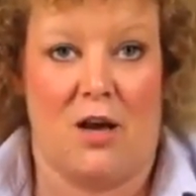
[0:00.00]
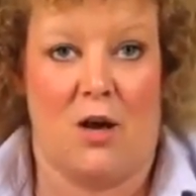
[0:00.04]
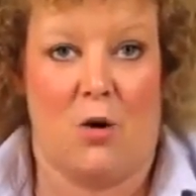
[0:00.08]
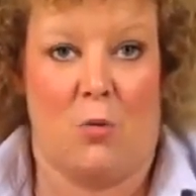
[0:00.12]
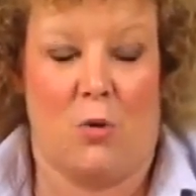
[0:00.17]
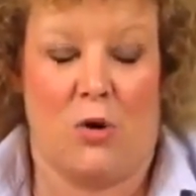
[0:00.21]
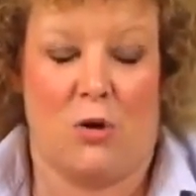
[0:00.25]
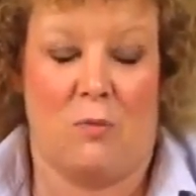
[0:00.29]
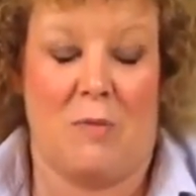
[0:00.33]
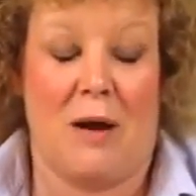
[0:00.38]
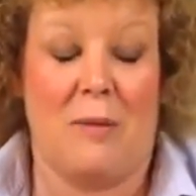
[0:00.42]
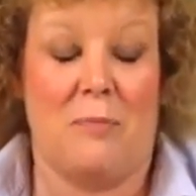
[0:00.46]

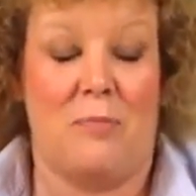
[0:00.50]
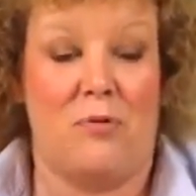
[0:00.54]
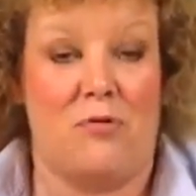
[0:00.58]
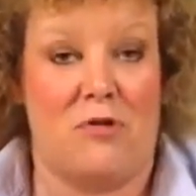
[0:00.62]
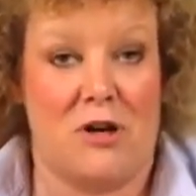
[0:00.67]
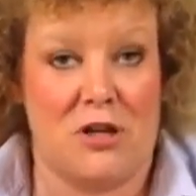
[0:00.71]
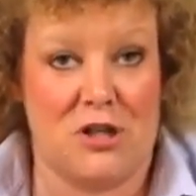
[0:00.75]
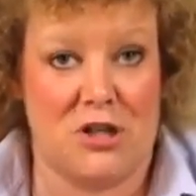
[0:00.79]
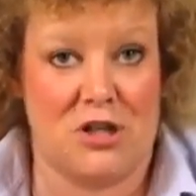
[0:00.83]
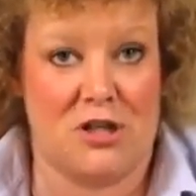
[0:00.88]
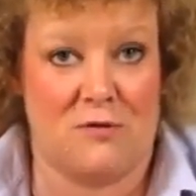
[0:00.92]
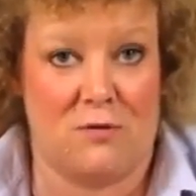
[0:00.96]
with my
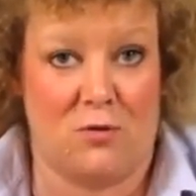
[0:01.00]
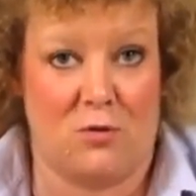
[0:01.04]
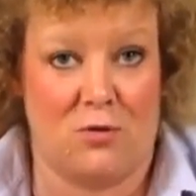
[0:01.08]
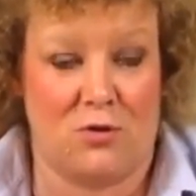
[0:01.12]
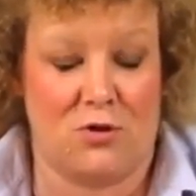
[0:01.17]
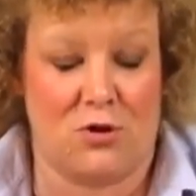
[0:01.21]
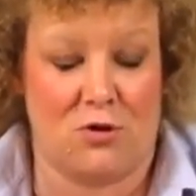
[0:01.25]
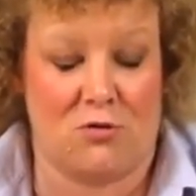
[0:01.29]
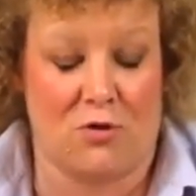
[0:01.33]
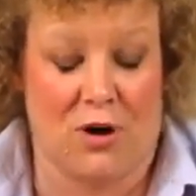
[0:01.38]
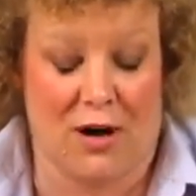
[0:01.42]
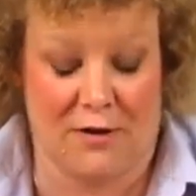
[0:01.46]
precious
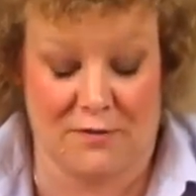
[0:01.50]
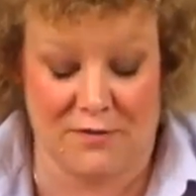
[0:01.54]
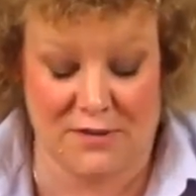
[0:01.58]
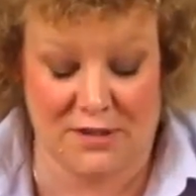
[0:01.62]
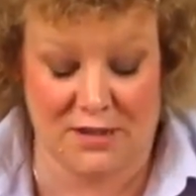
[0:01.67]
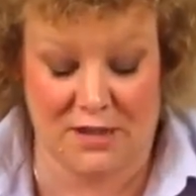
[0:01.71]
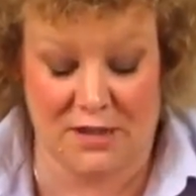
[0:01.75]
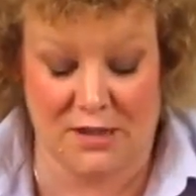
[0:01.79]
photographs.